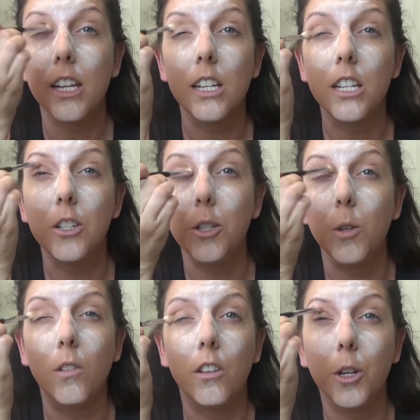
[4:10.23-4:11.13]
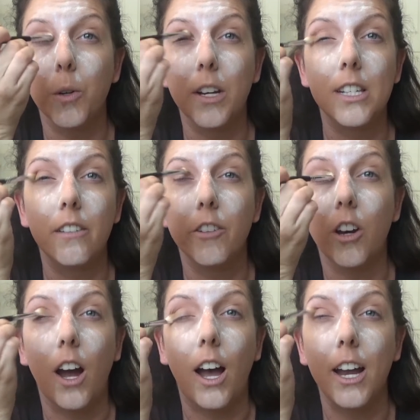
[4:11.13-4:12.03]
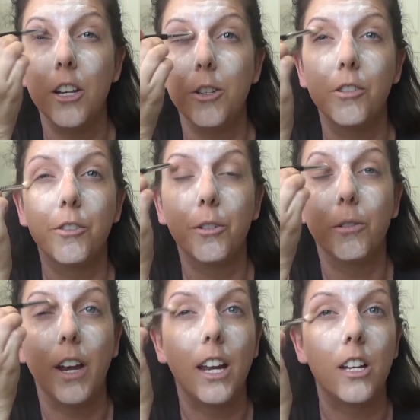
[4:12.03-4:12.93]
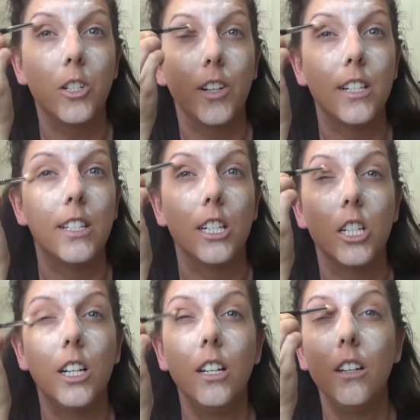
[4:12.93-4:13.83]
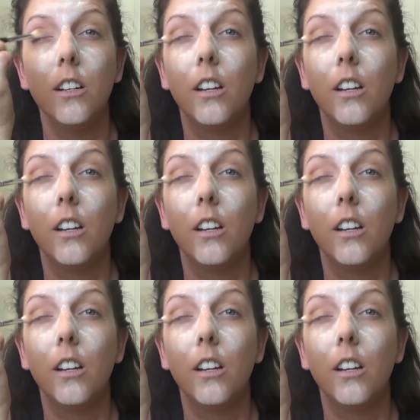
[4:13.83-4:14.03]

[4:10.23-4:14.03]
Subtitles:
into the crease of your eye to create a transition